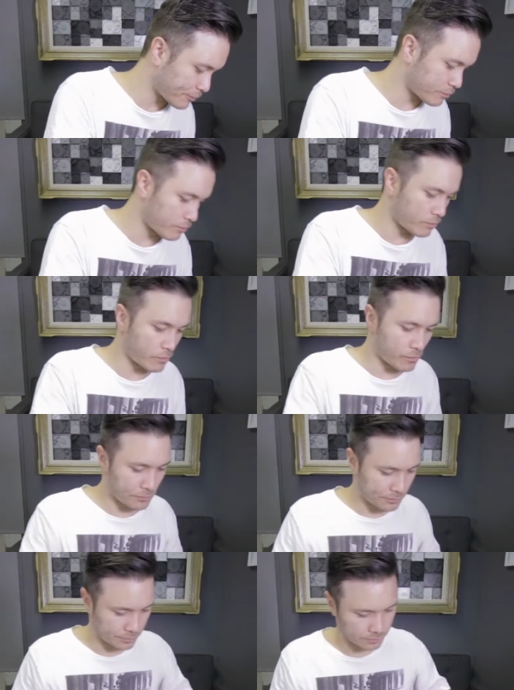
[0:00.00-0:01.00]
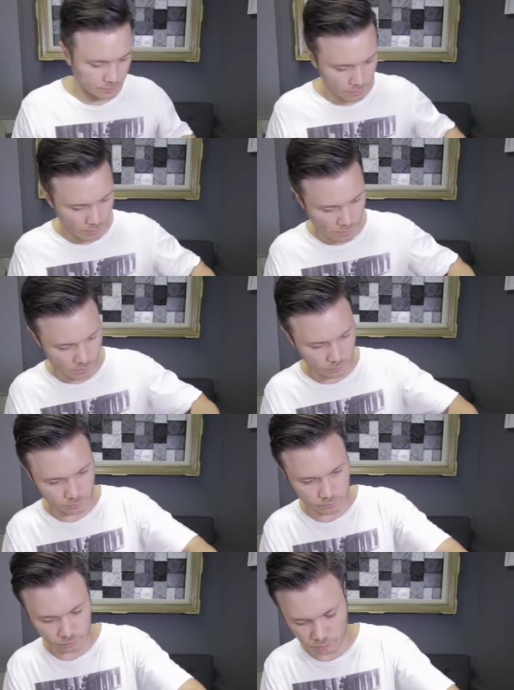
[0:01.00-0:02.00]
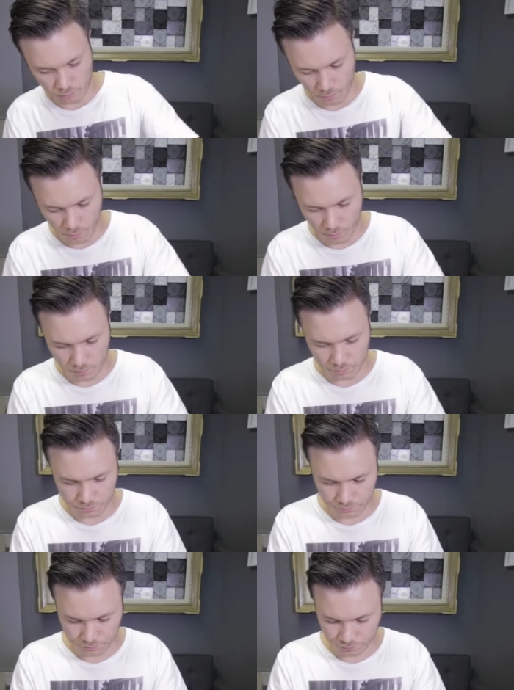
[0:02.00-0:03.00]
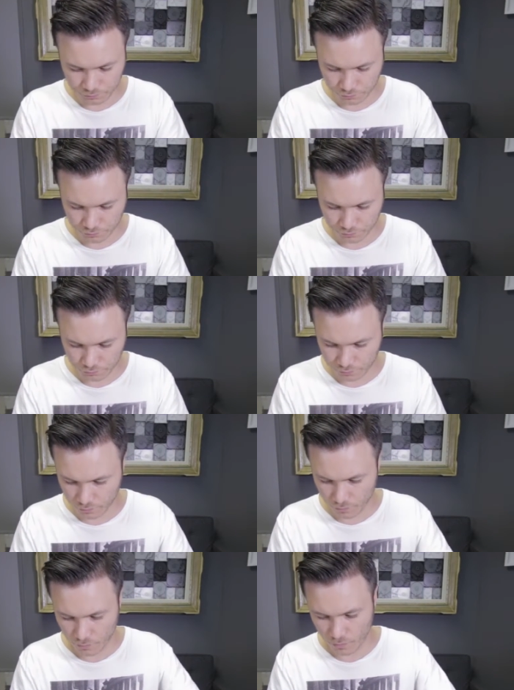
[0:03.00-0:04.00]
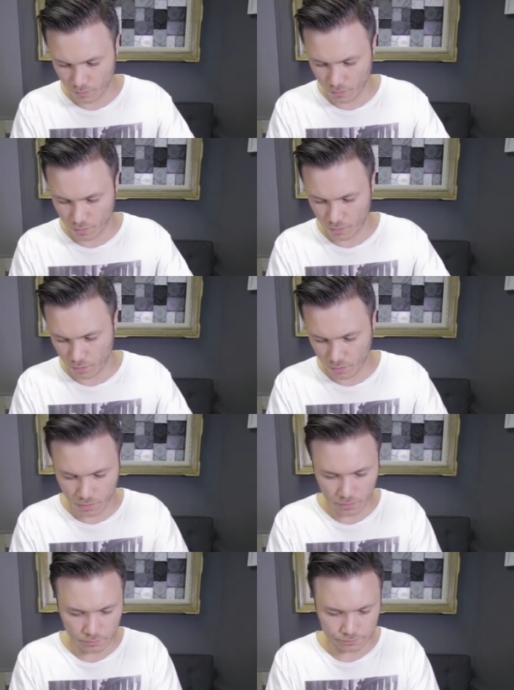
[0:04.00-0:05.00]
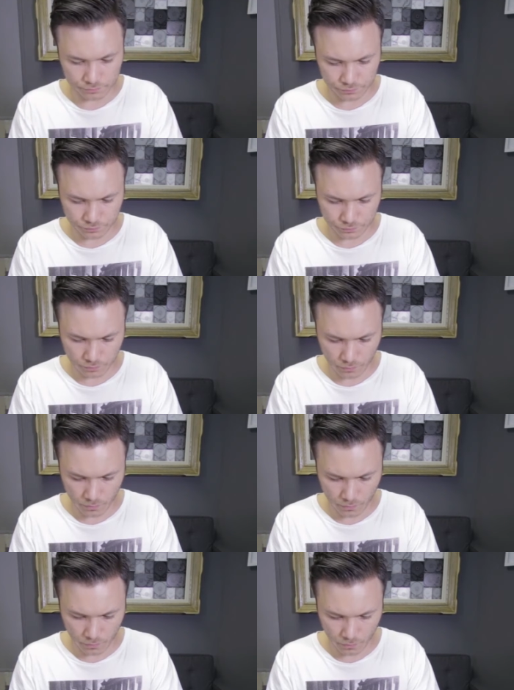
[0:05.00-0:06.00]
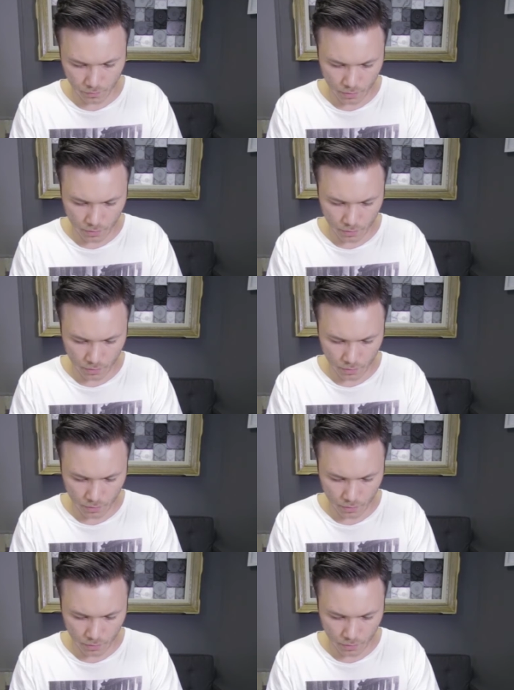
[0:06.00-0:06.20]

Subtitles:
[no speech]